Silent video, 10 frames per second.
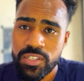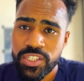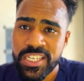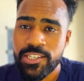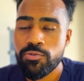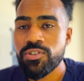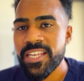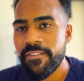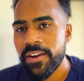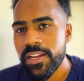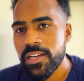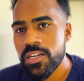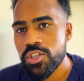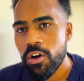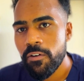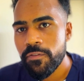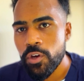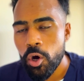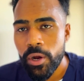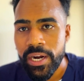6 to 7 years of
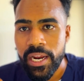your